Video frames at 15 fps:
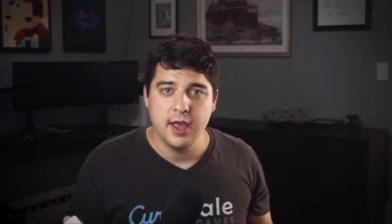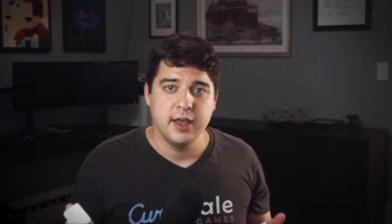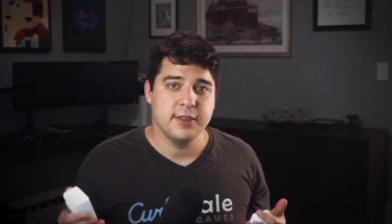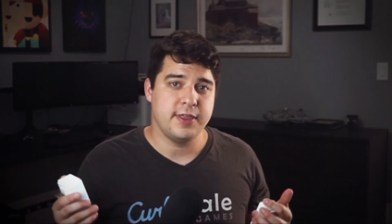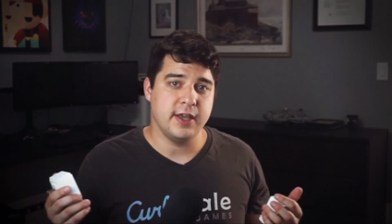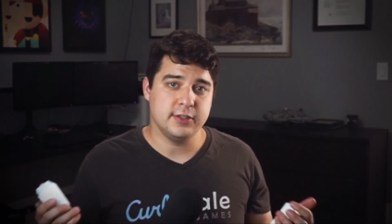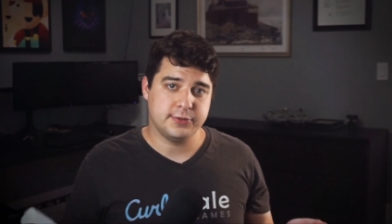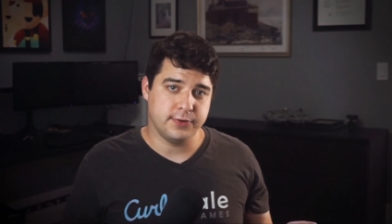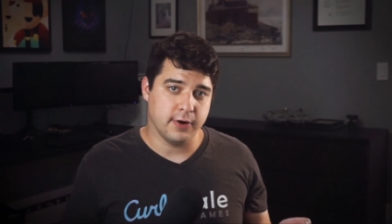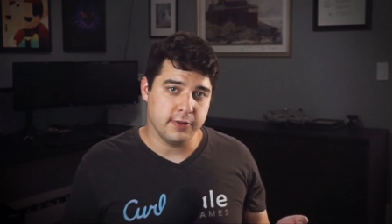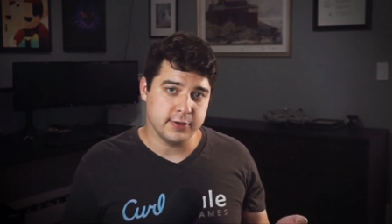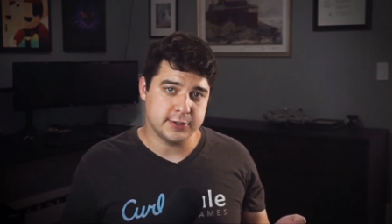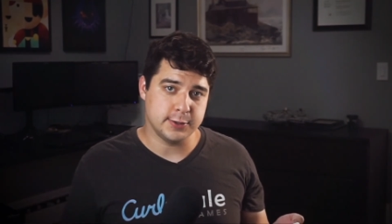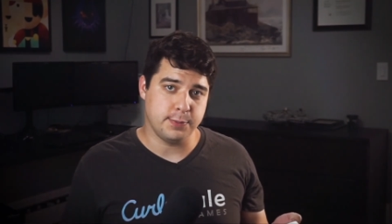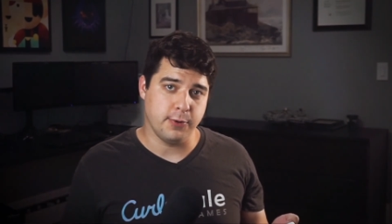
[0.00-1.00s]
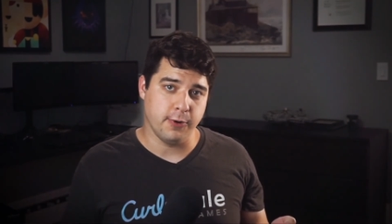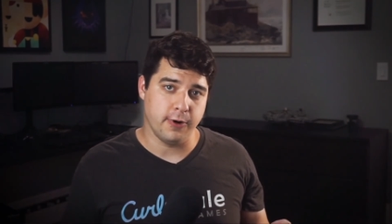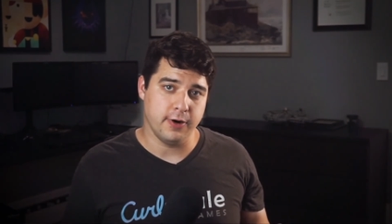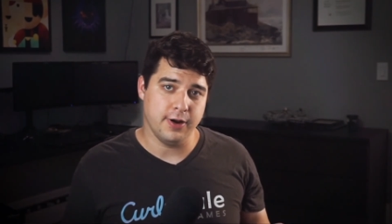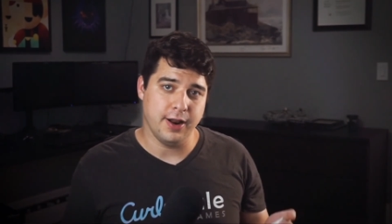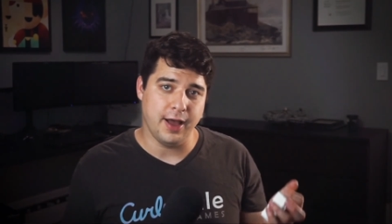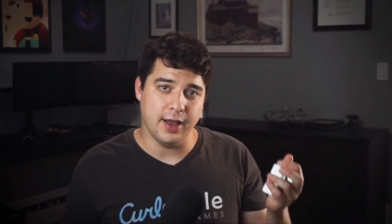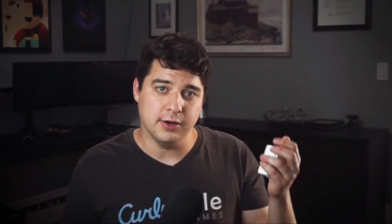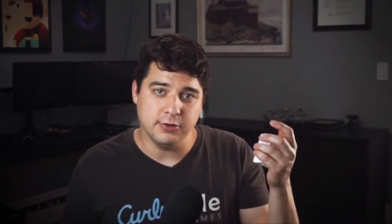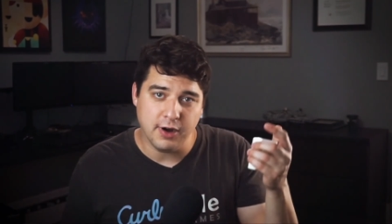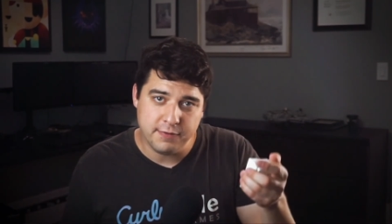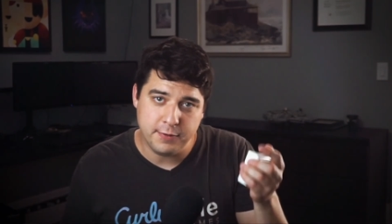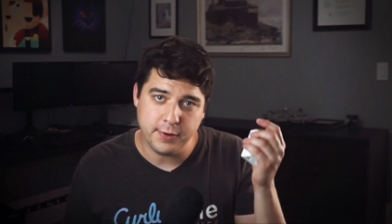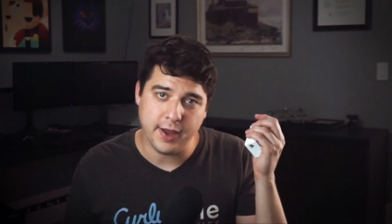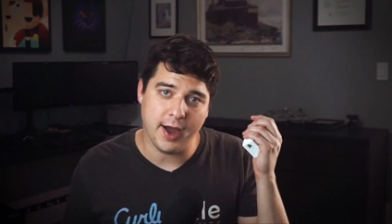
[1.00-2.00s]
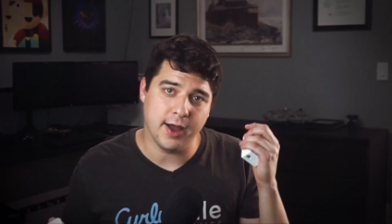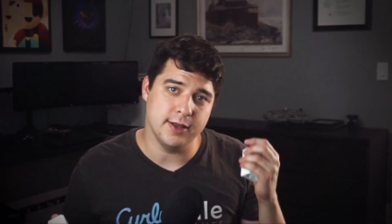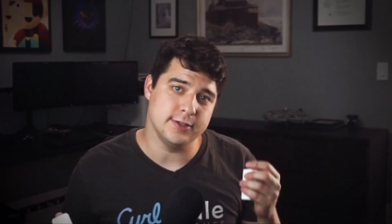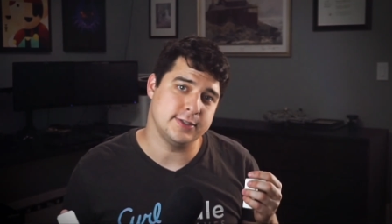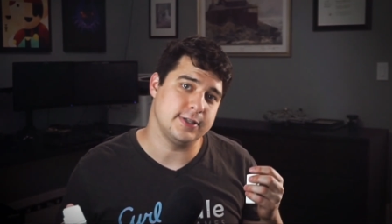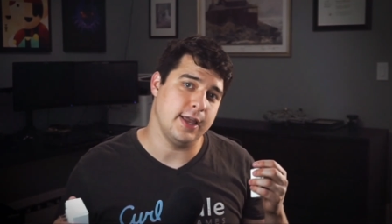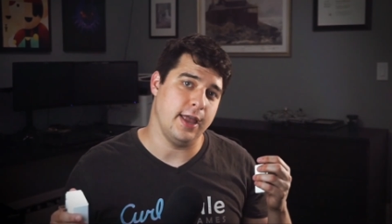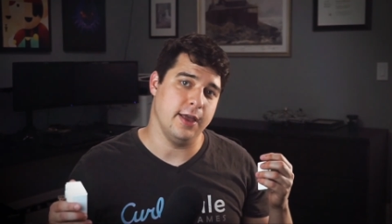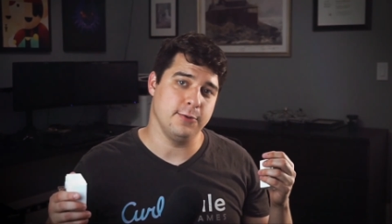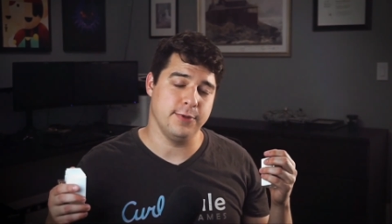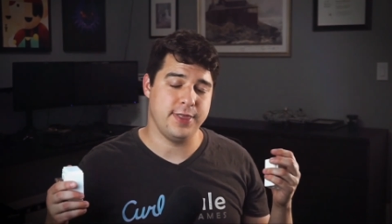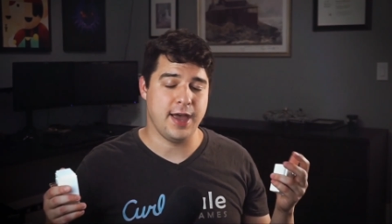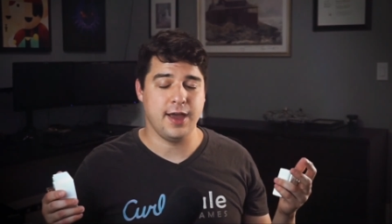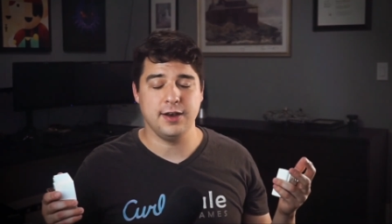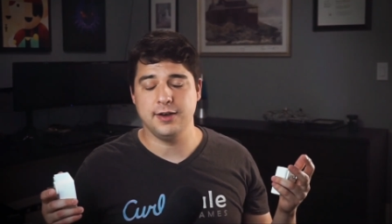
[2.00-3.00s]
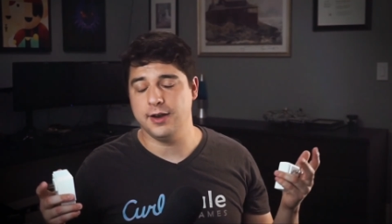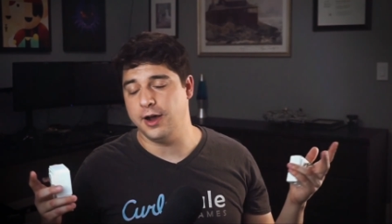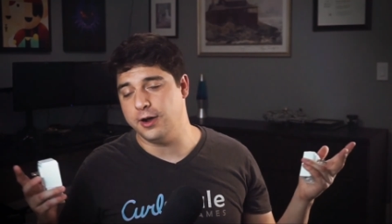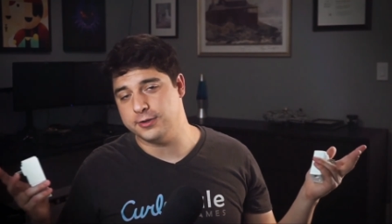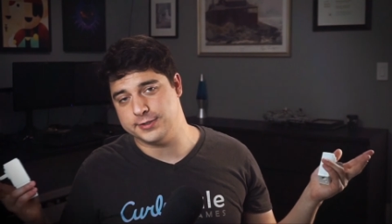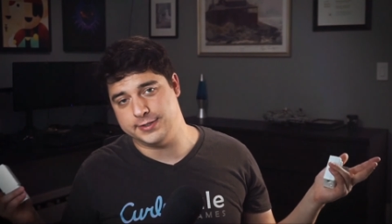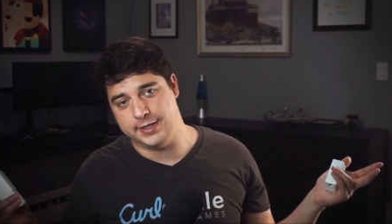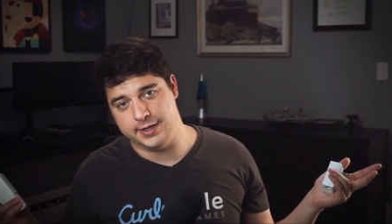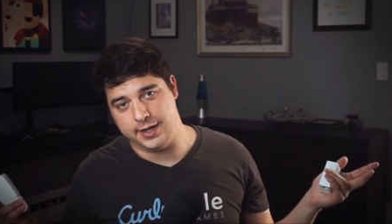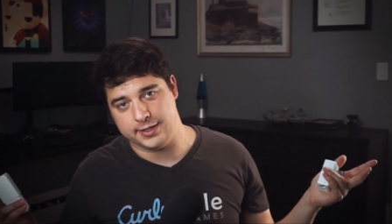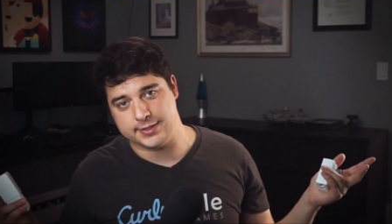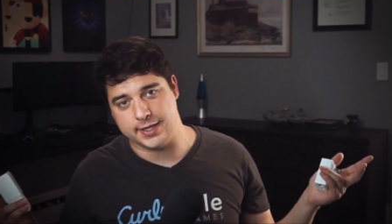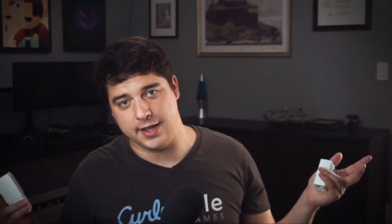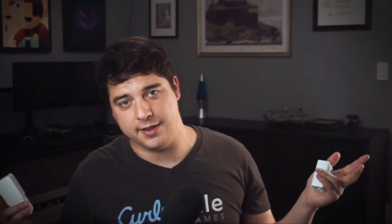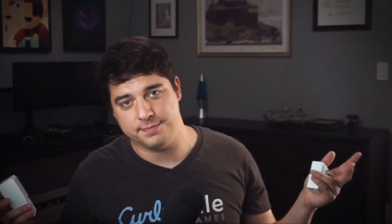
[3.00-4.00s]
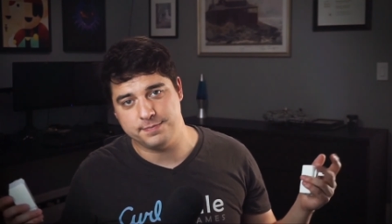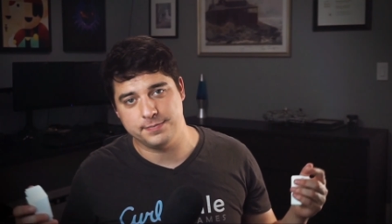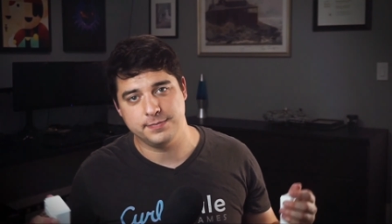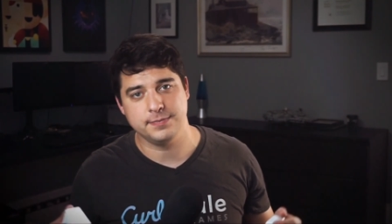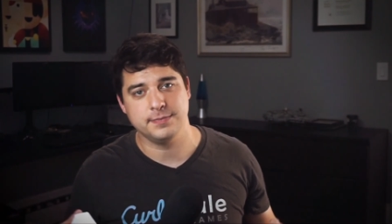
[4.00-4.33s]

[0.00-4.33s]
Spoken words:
Thanks for all the support. I love you guys. And with that, I'll see you next time.